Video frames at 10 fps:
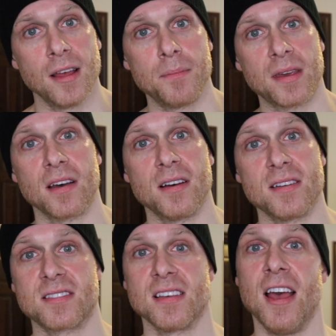
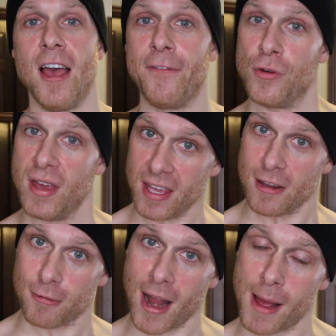Because if you hit
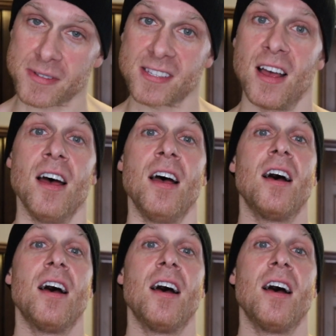your reps,